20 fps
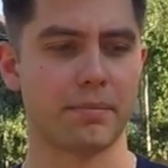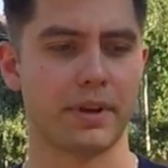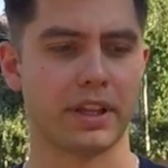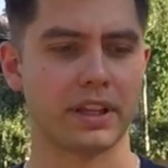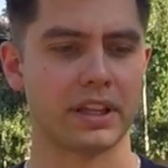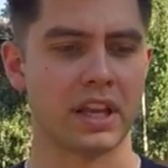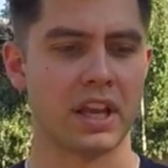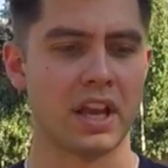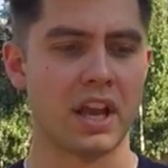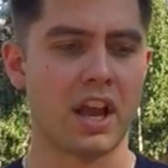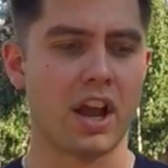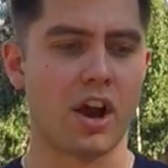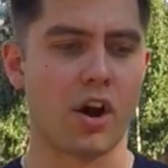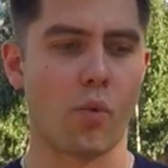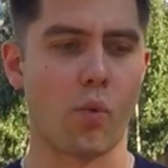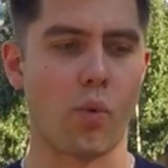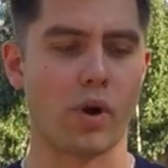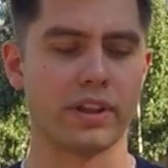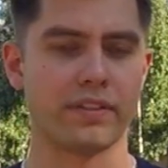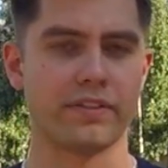But
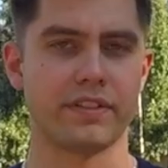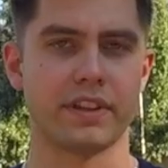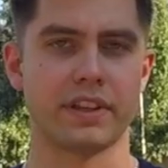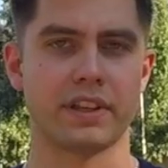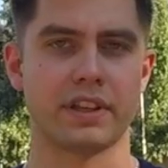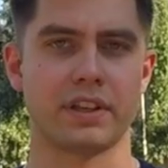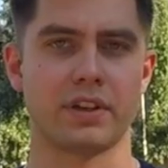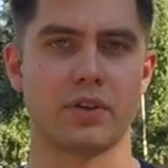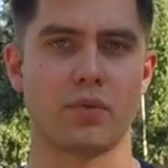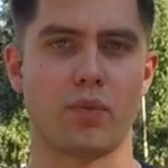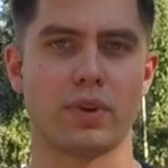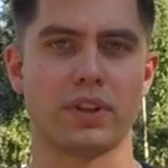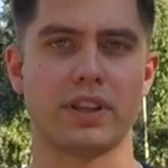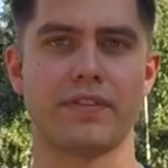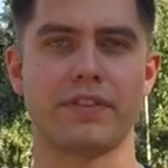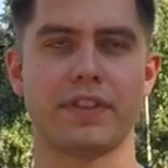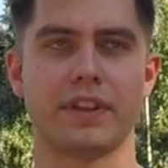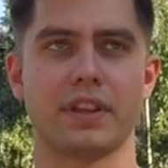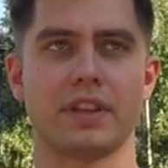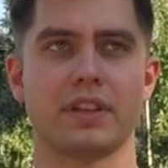one of
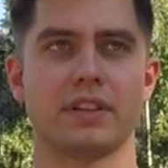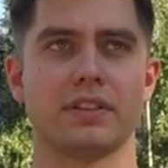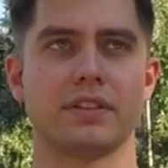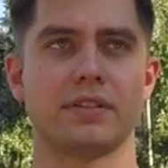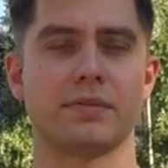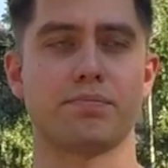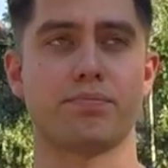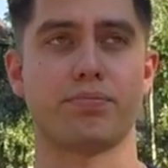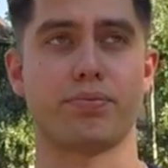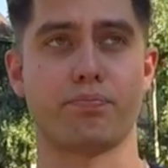the